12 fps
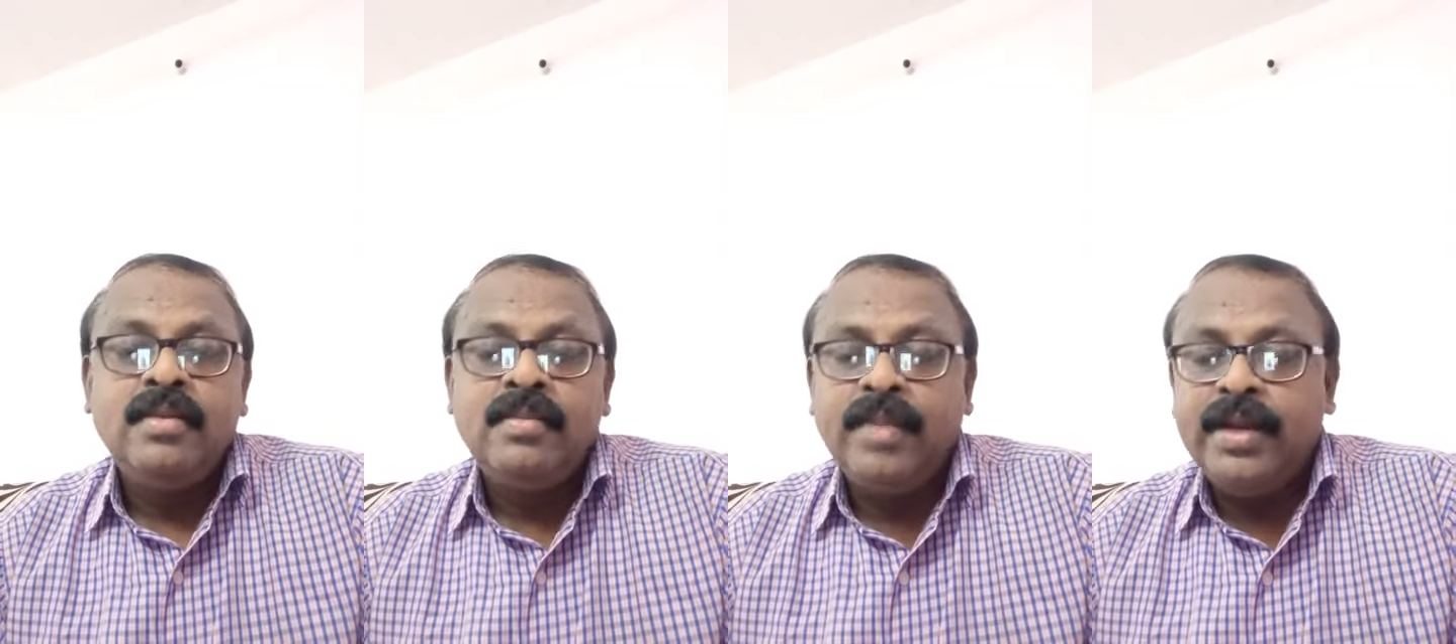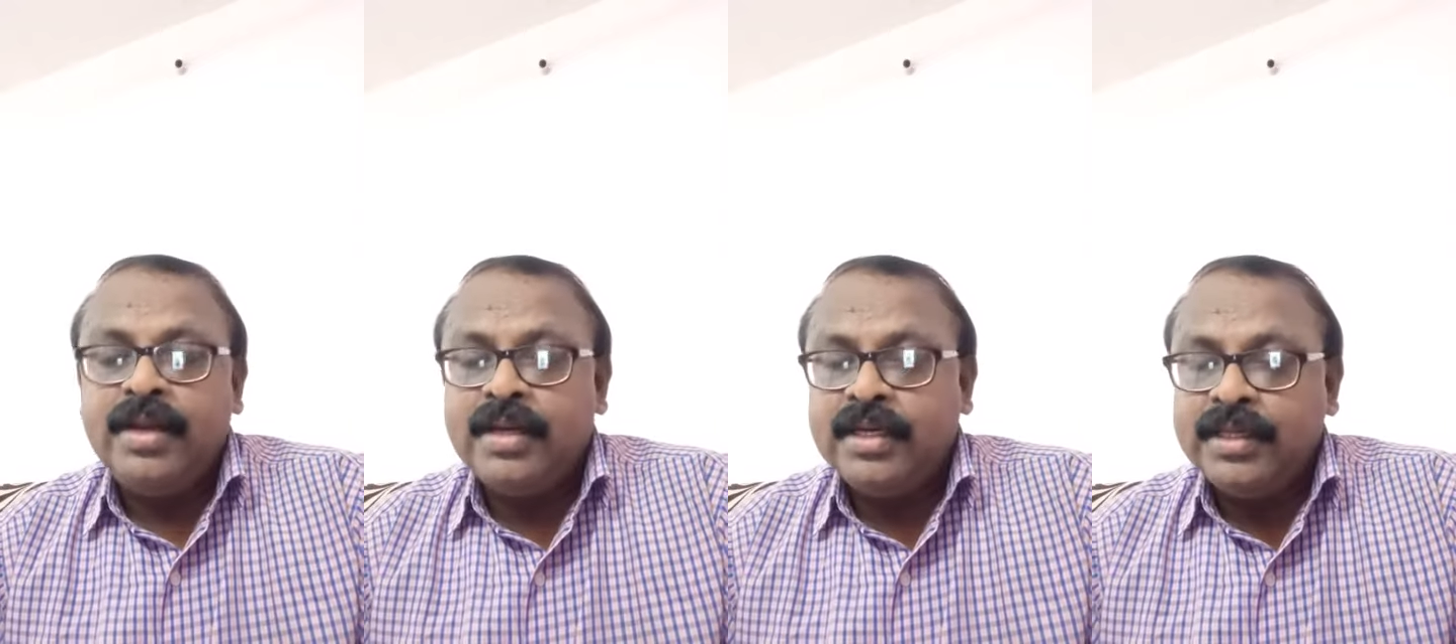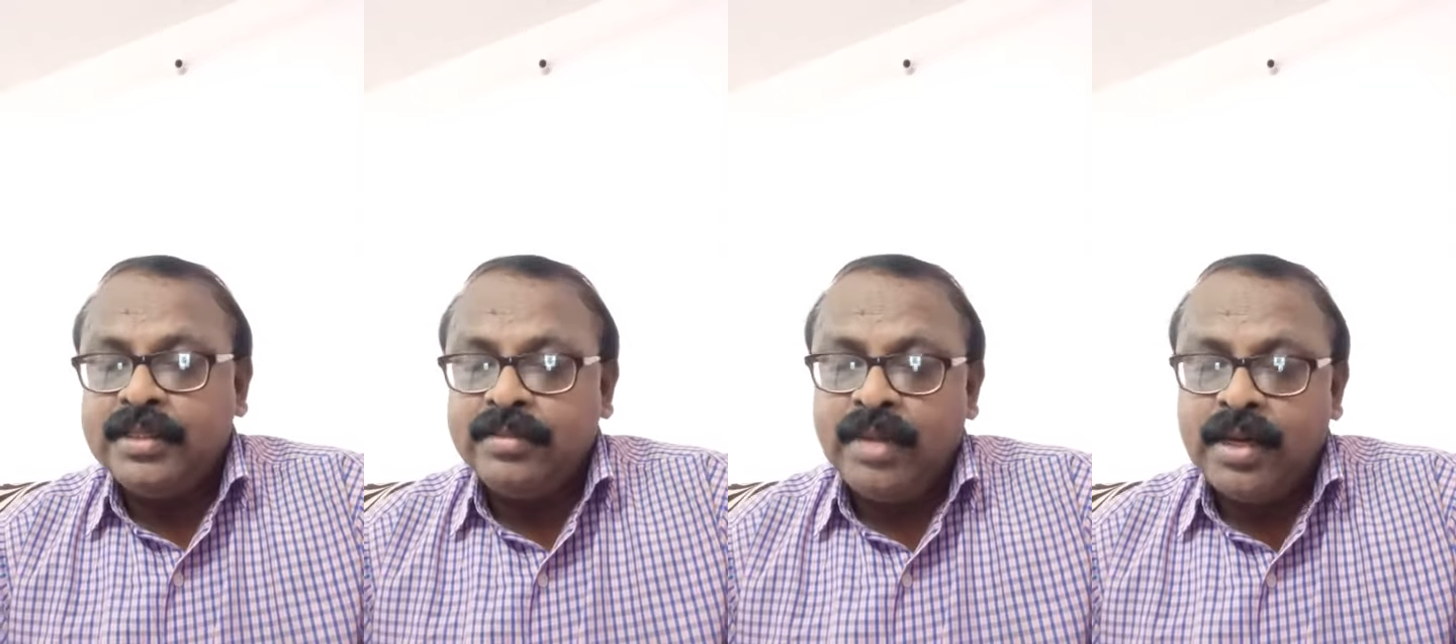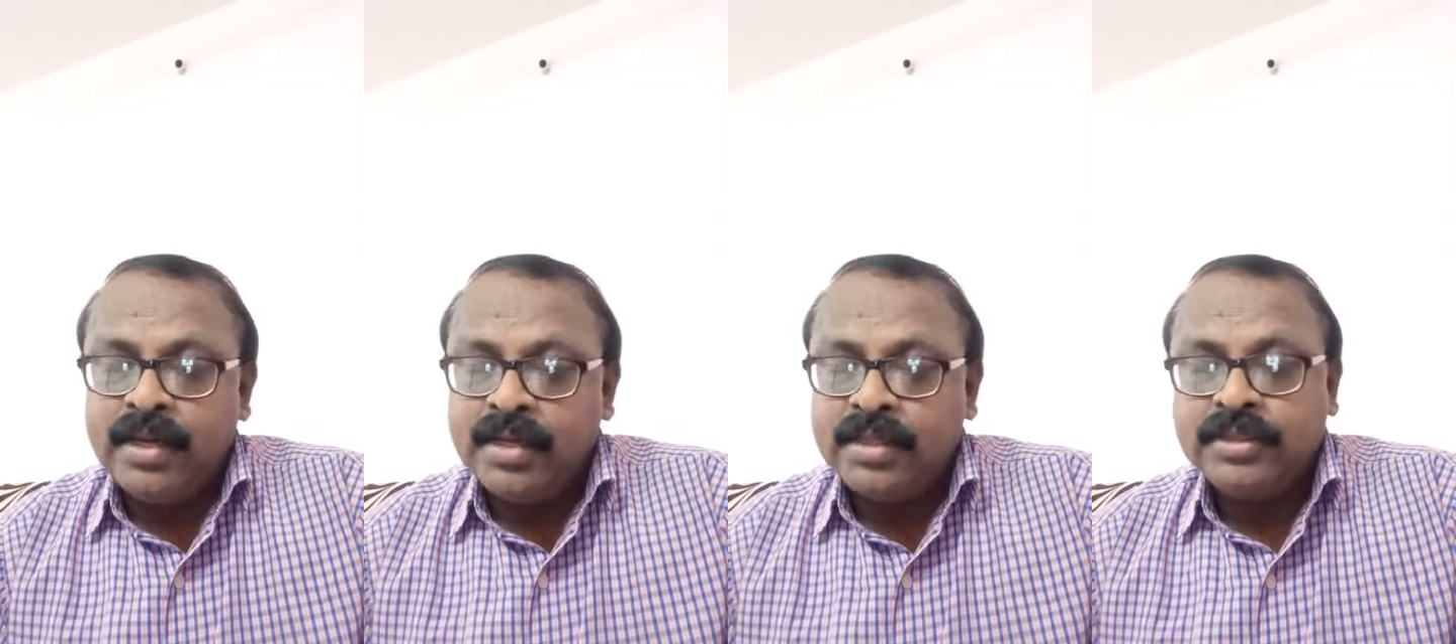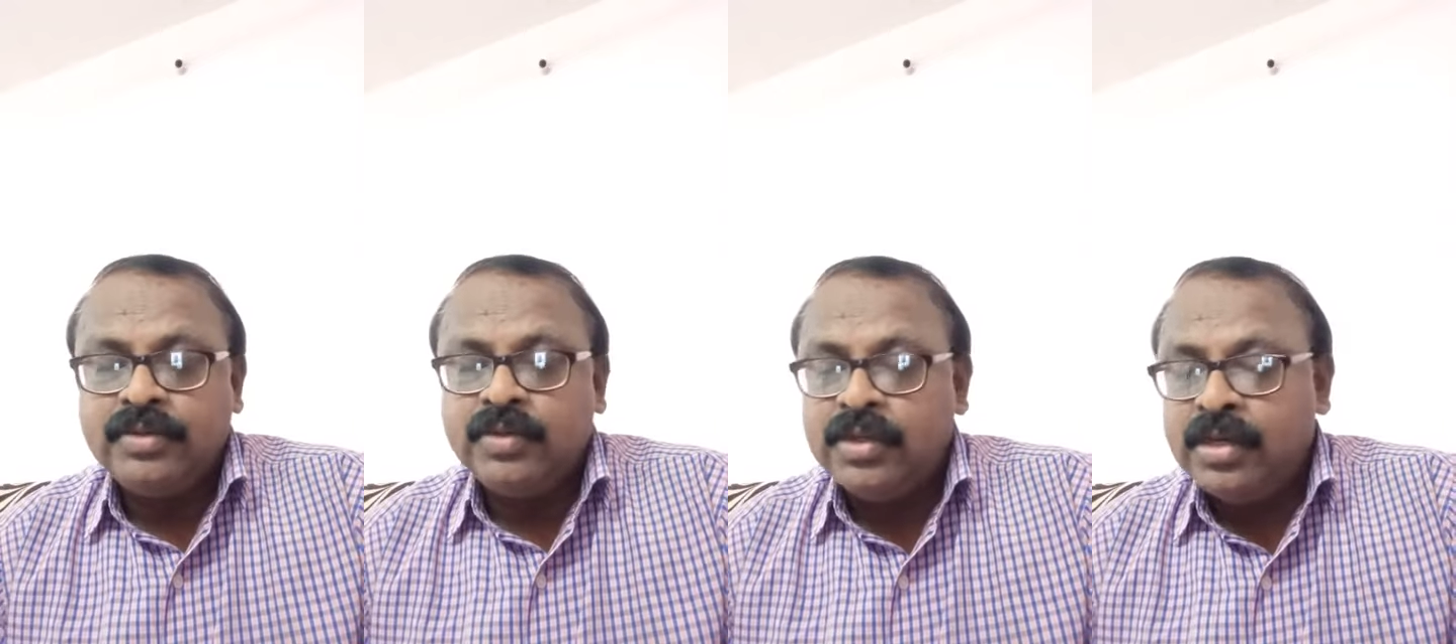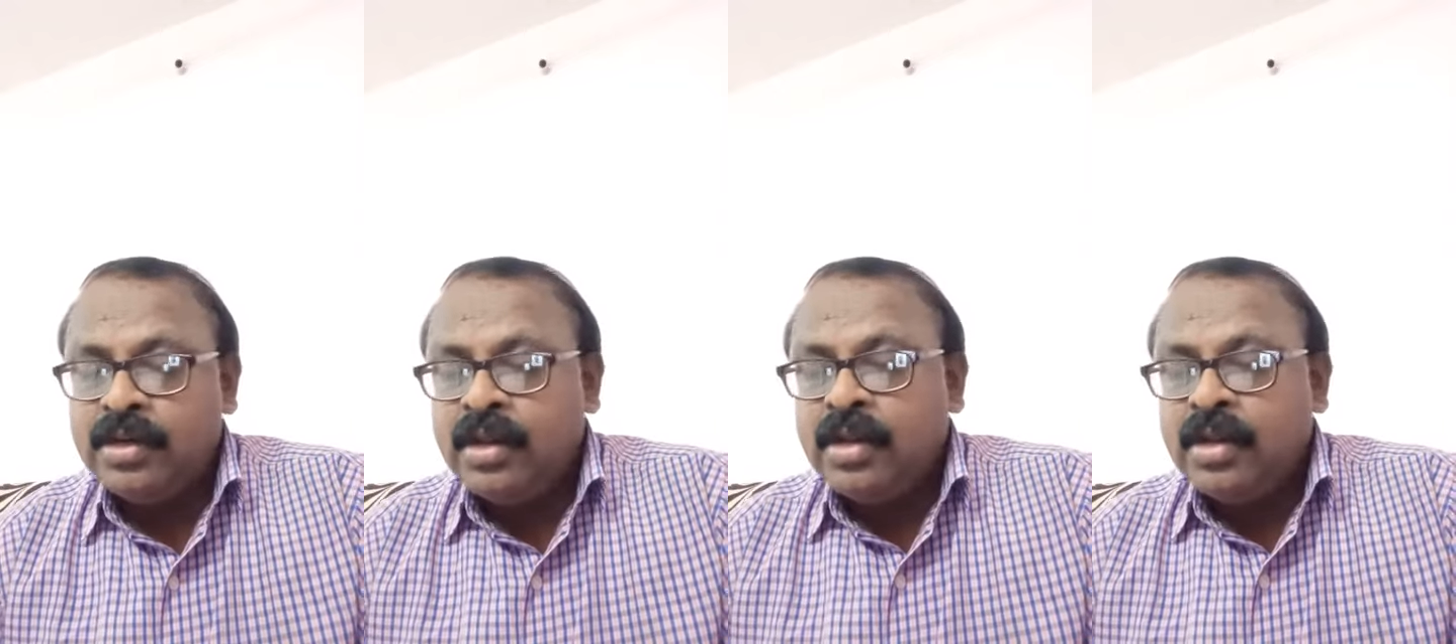maintenance one.